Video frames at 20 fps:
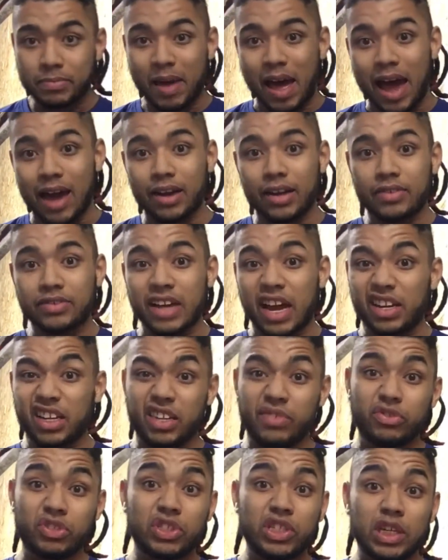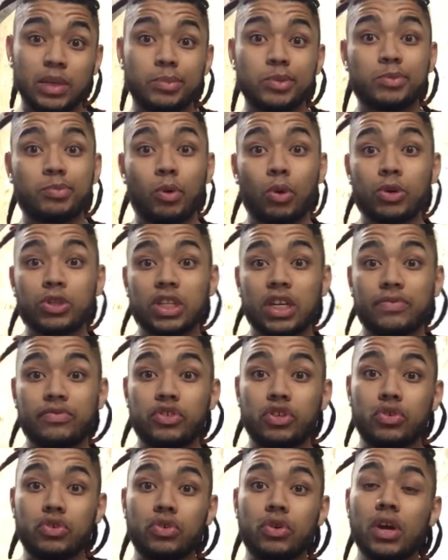powerlifts, and even team sports if
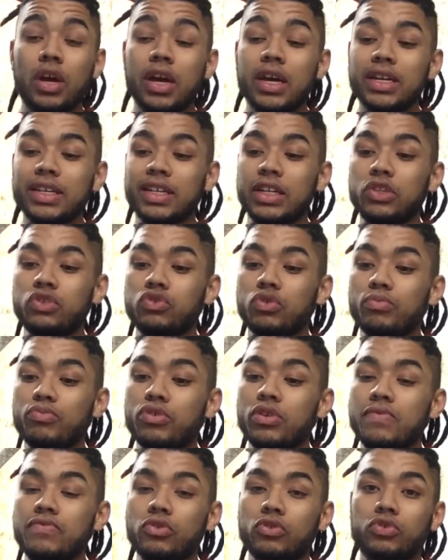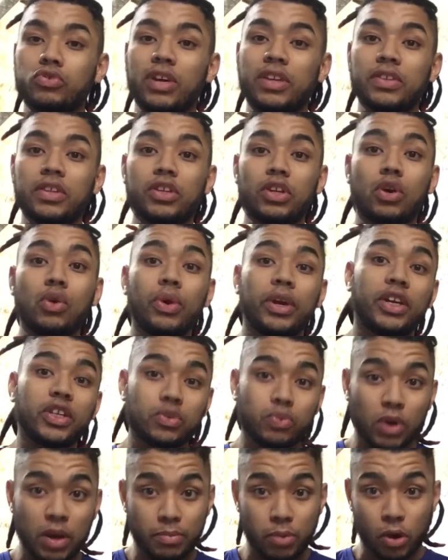you need to improve your strength in the
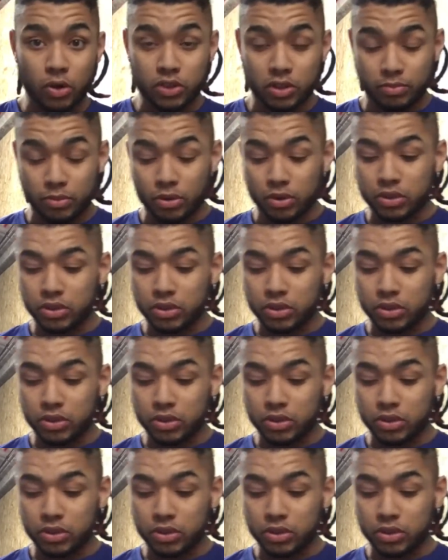quickest way possible.